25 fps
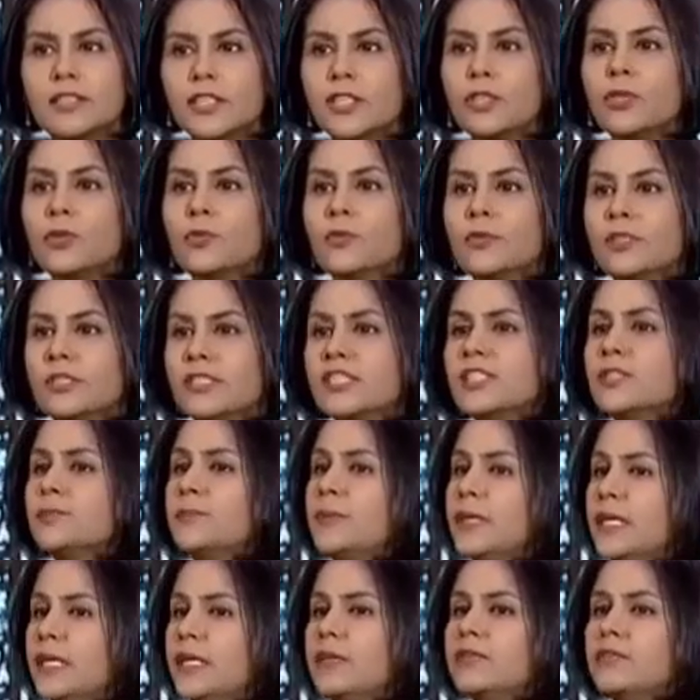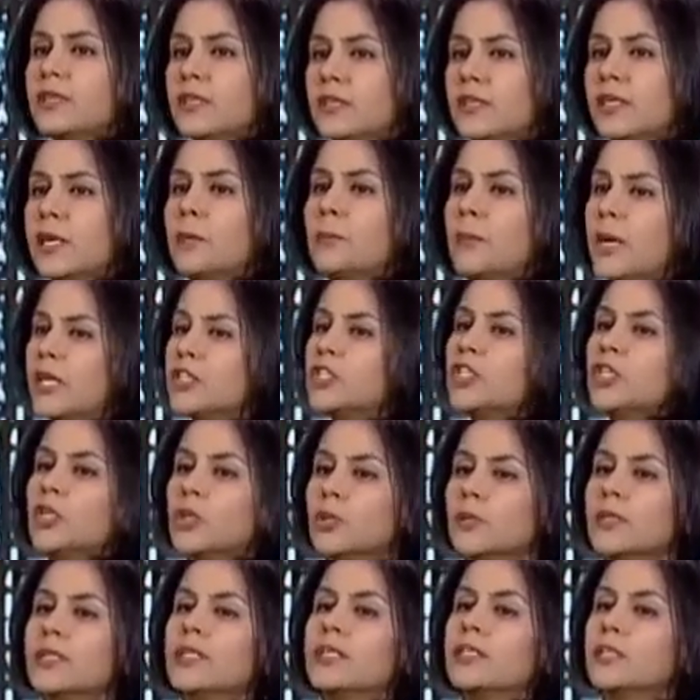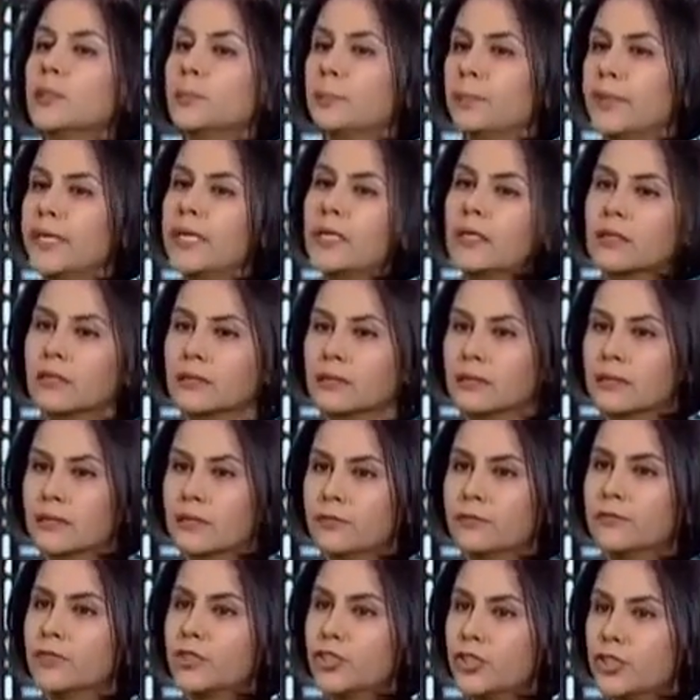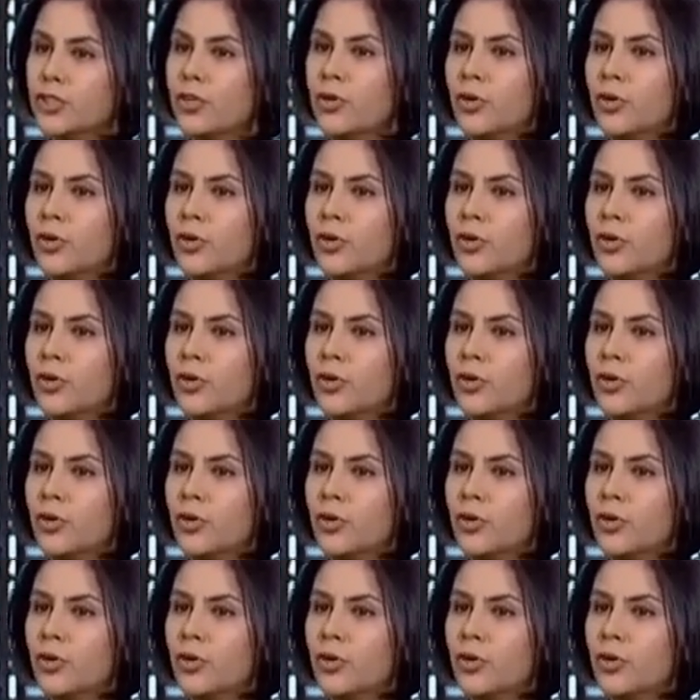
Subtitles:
are zero. We just believe that they are much lower than the peak, for